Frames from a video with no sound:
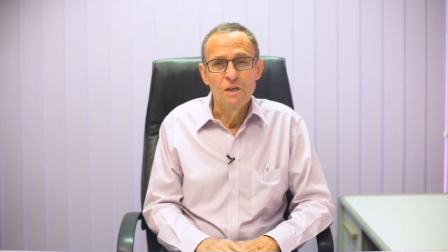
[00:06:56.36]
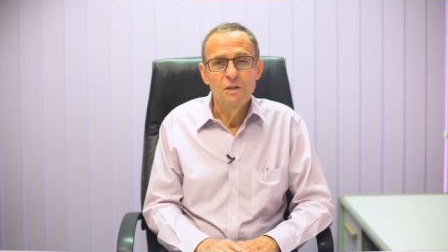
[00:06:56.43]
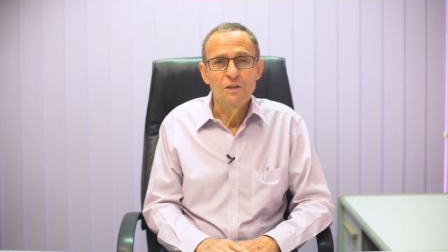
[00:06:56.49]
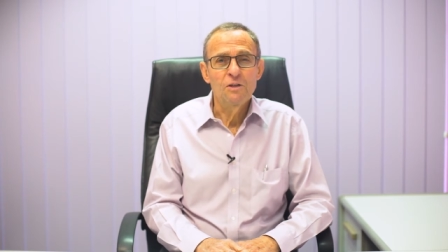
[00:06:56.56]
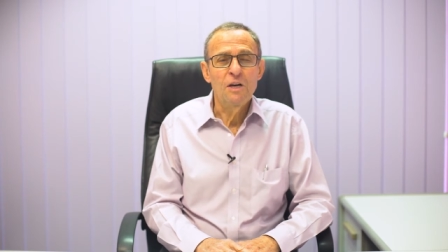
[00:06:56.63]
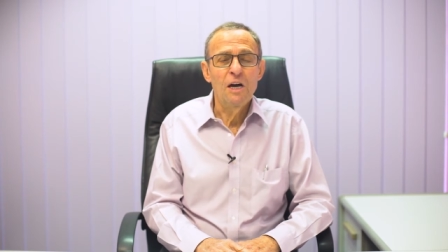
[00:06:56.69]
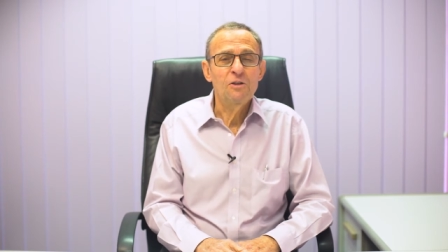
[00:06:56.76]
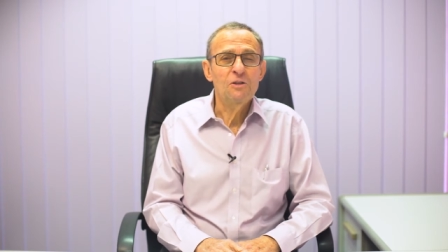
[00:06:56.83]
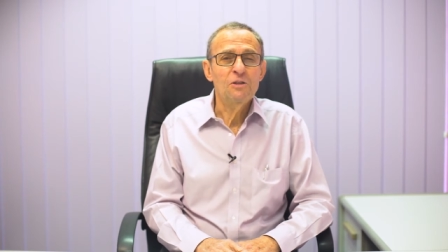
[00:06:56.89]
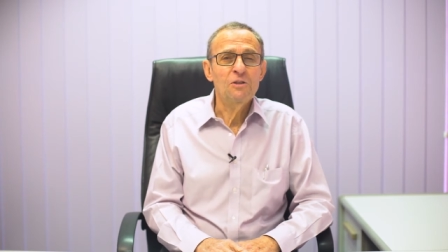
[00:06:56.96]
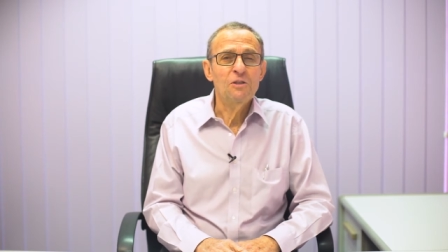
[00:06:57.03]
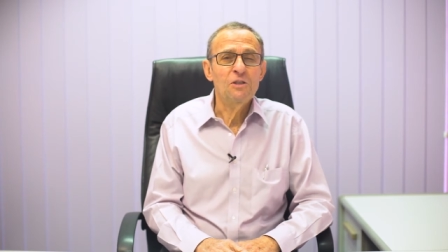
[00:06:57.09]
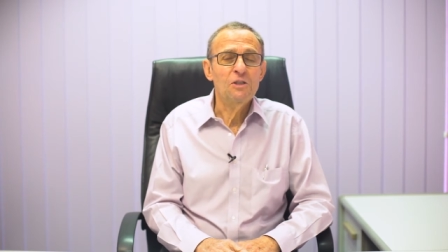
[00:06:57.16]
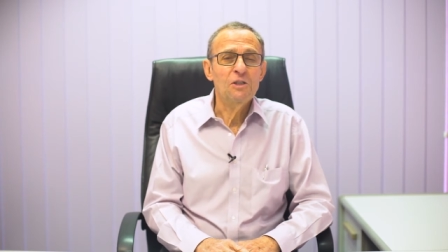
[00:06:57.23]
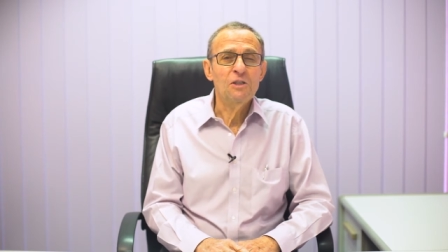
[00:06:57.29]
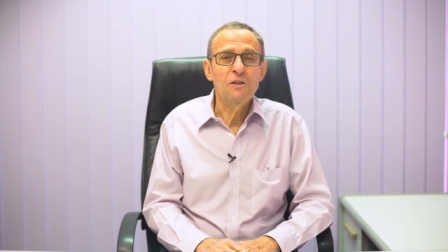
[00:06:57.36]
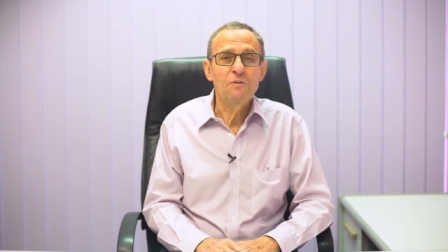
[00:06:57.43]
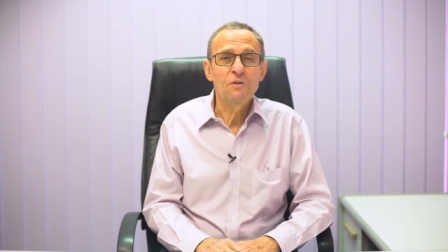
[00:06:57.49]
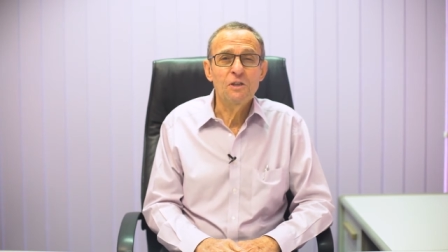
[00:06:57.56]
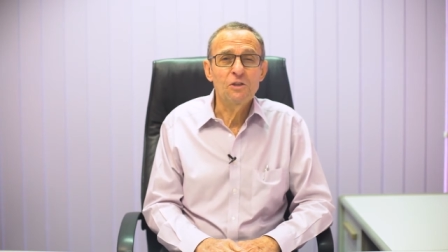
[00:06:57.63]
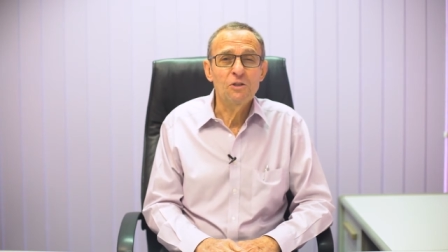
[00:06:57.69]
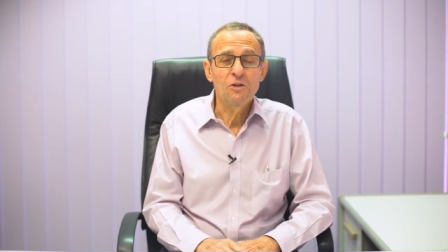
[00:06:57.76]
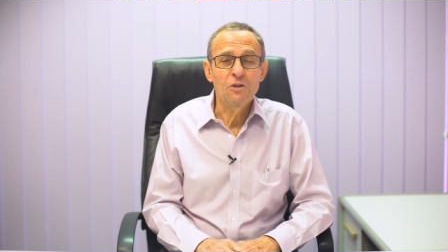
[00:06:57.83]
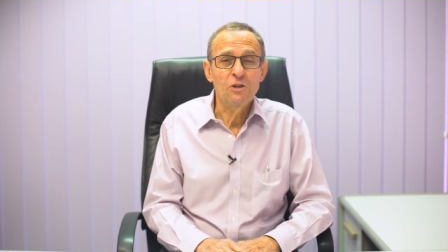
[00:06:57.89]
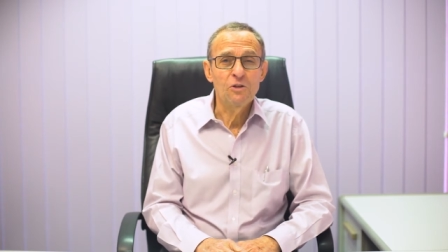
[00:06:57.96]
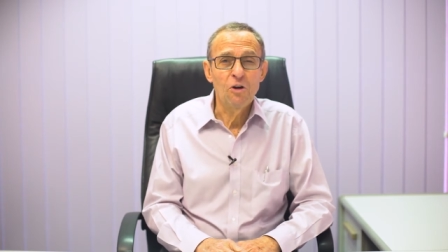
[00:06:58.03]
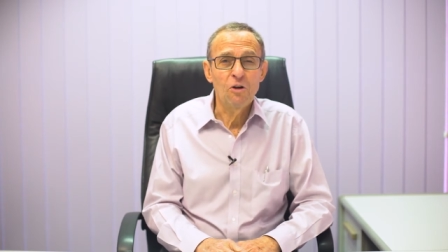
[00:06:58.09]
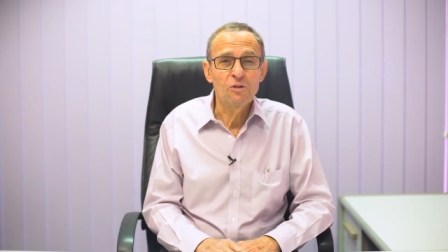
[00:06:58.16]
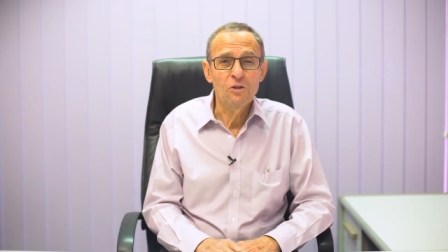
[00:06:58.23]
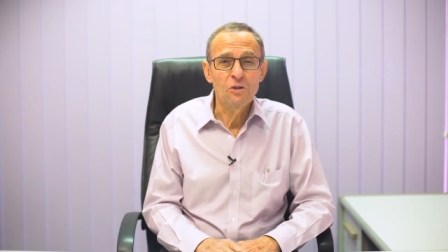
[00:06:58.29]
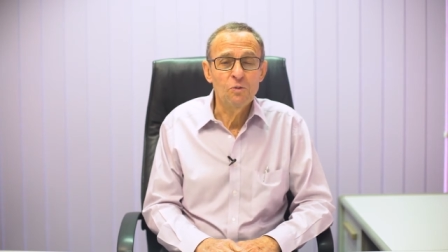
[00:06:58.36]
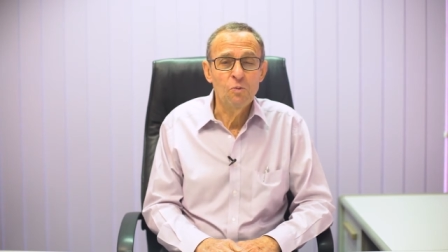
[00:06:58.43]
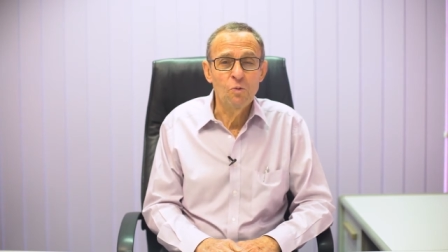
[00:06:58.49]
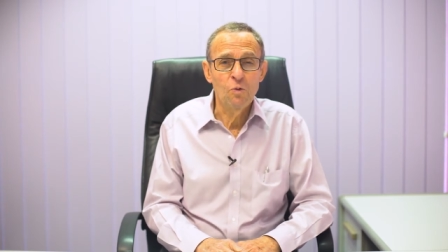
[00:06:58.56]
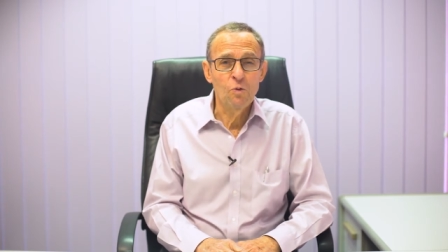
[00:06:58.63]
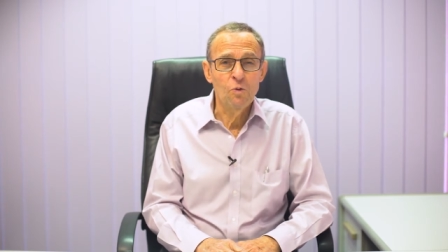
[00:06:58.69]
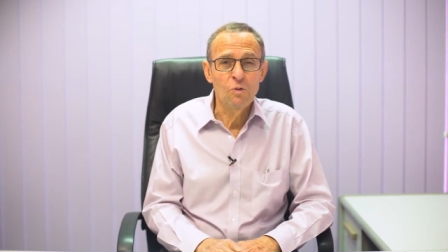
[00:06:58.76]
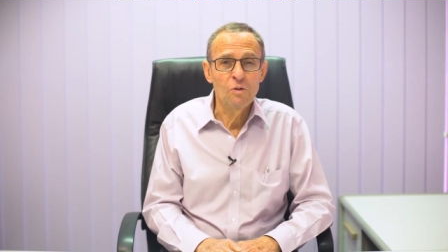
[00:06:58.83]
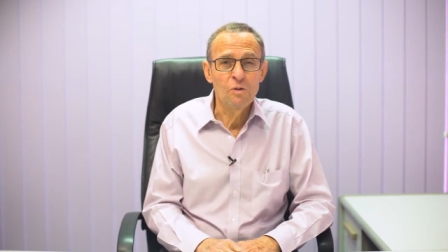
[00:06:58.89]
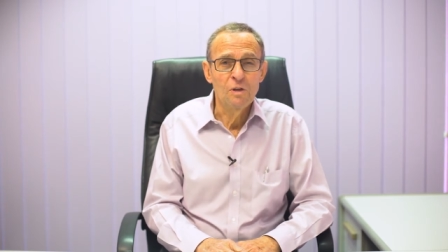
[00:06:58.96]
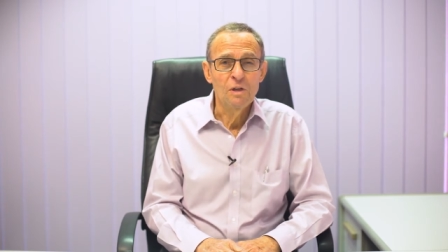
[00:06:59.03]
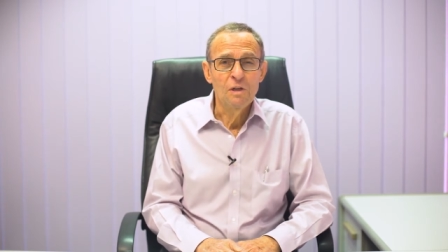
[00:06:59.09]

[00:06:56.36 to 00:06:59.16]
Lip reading: you notice the certificates on the doctor's wall,